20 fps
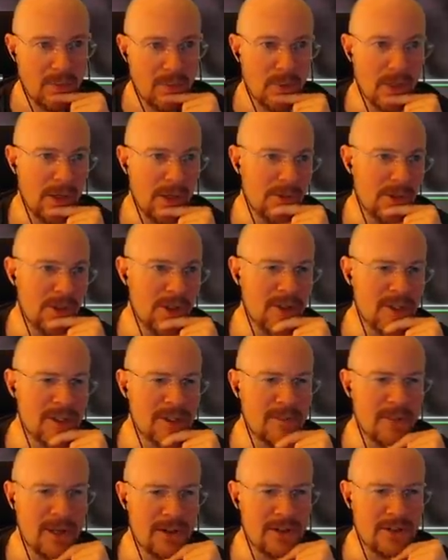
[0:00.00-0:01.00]
What I'm curious
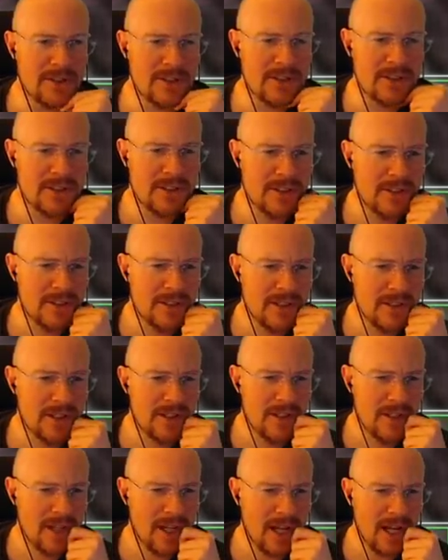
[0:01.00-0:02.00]
about is
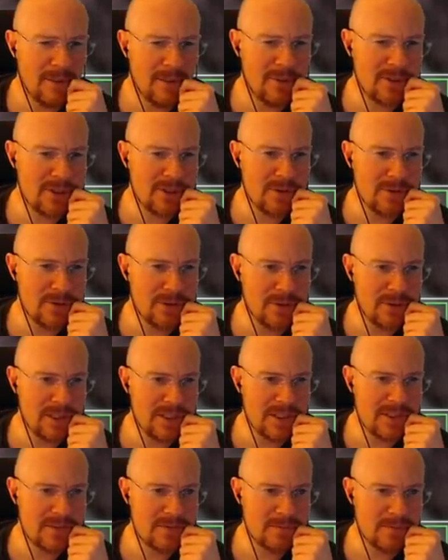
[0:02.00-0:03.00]
how much O2
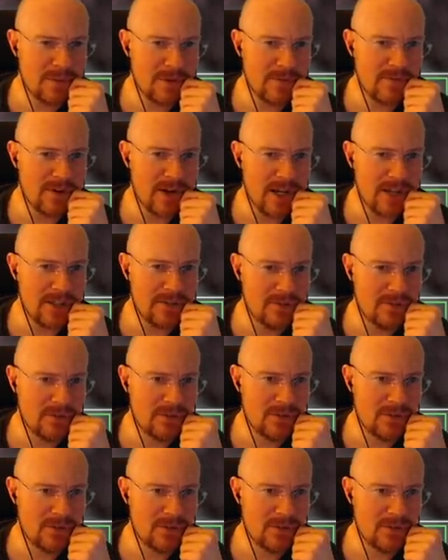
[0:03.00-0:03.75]
these provide.